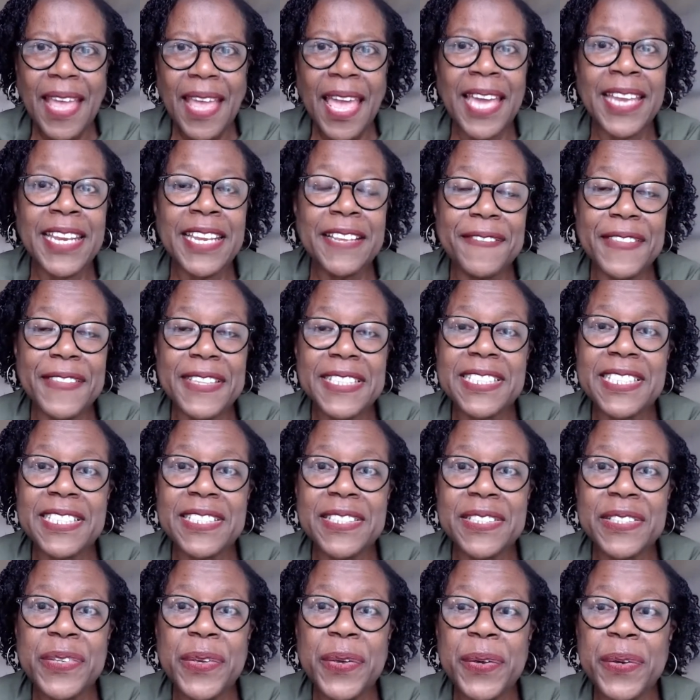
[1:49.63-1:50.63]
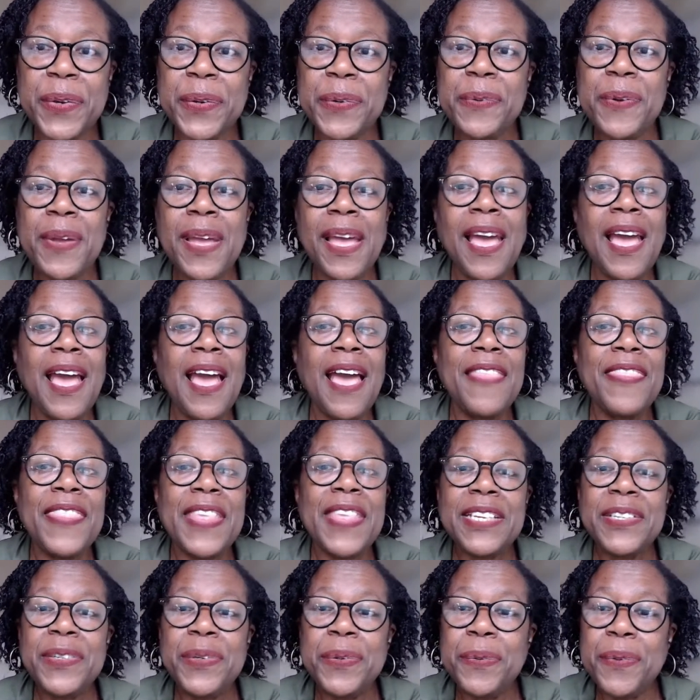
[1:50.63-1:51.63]
And if this is you,
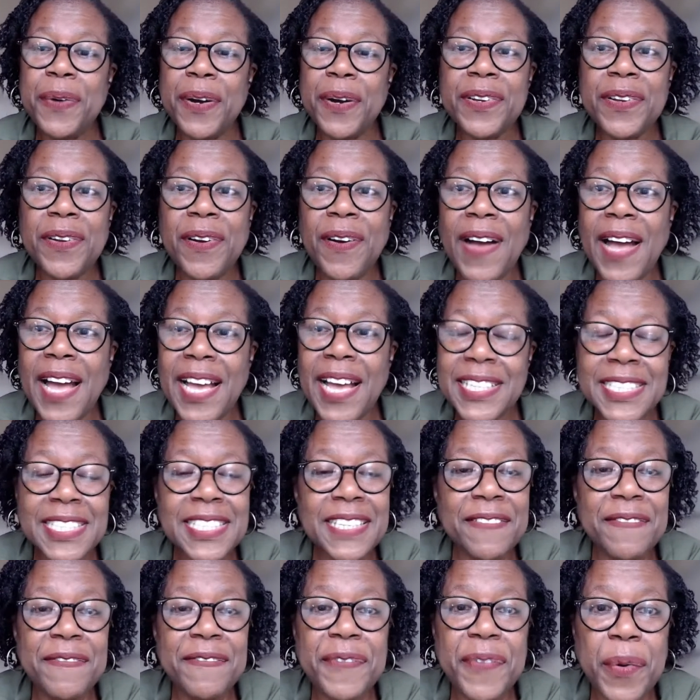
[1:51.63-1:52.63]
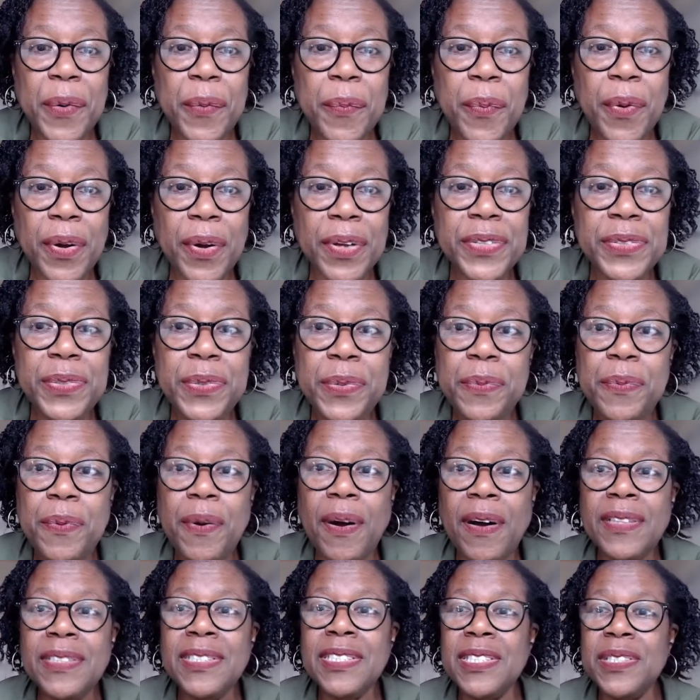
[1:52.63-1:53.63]
that you are not asking for what you
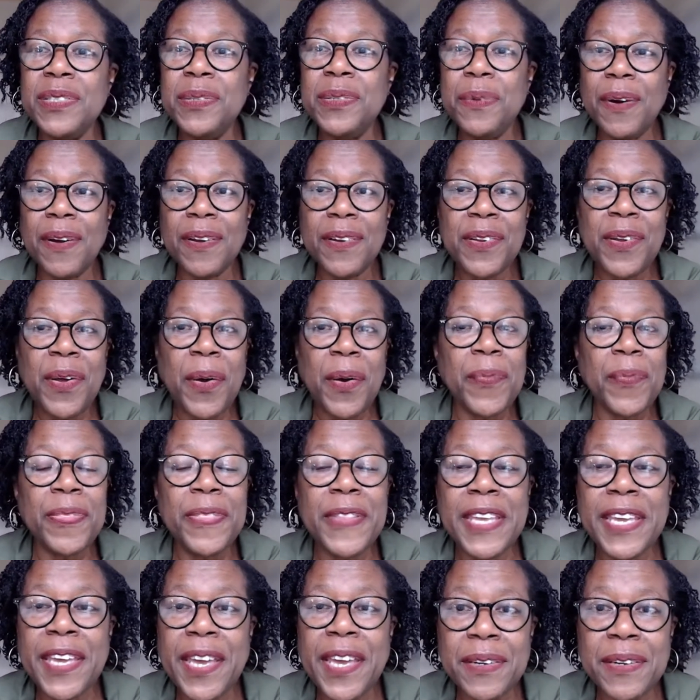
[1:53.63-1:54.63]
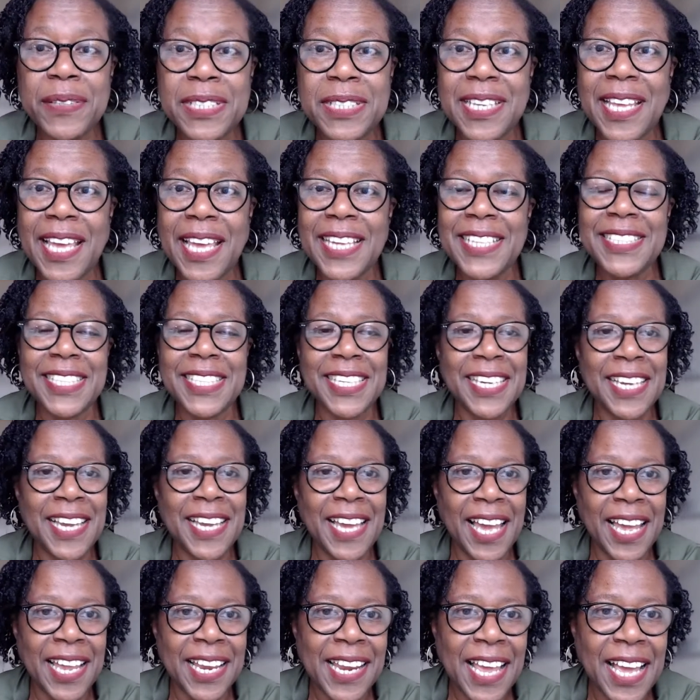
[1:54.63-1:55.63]
want, you are not
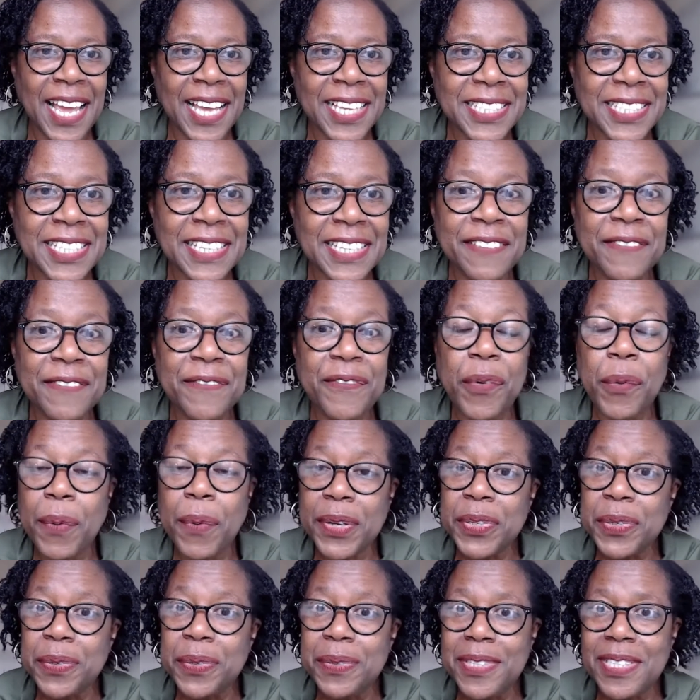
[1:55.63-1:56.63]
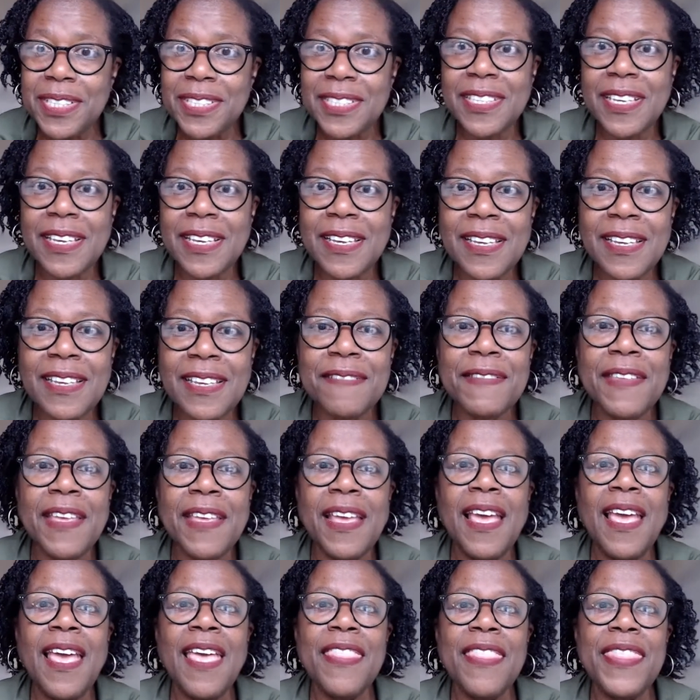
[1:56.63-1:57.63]
negotiating and asking for what you deserve,
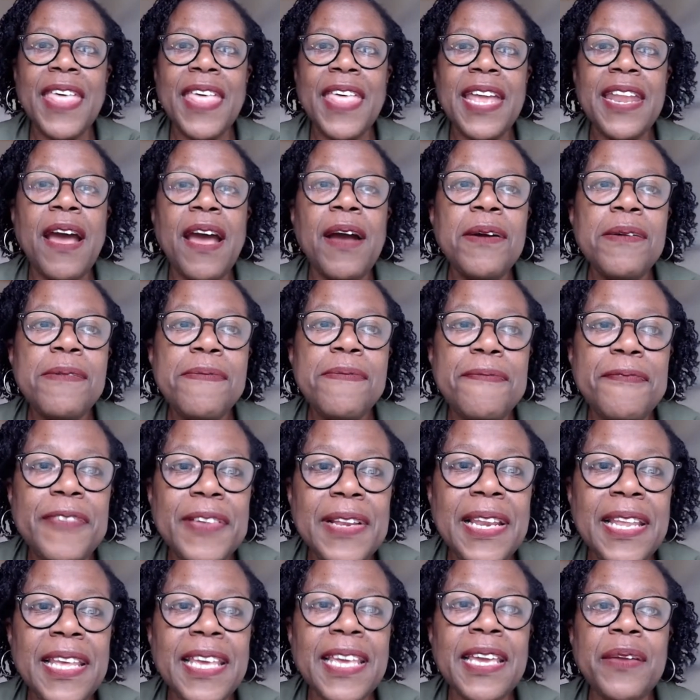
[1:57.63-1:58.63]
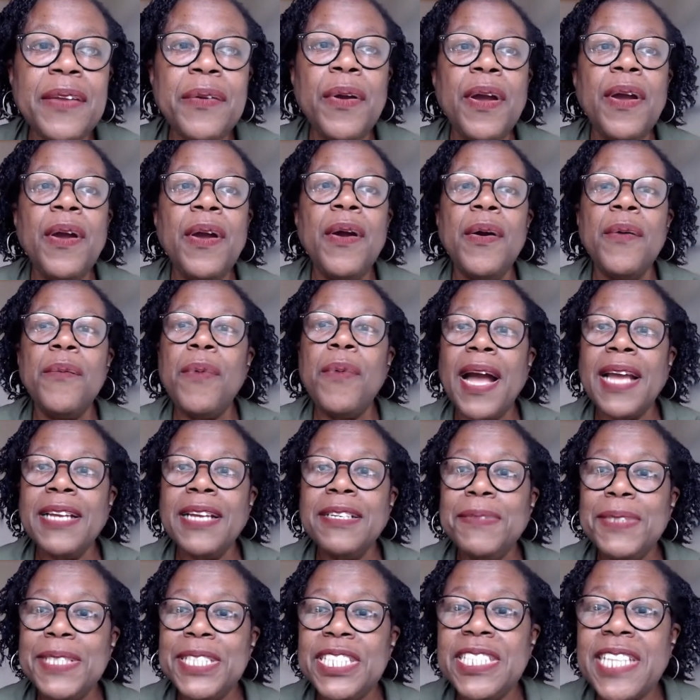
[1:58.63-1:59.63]
then hopefully what
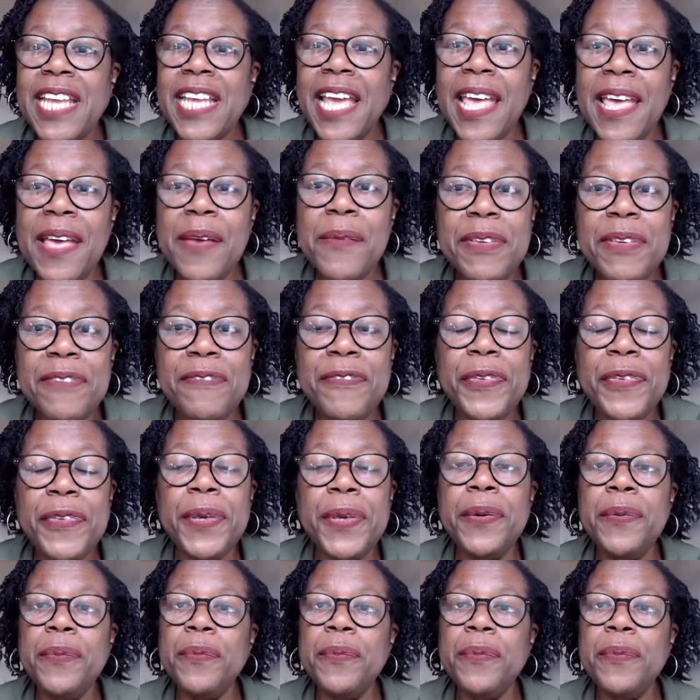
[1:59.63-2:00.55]
I will share with you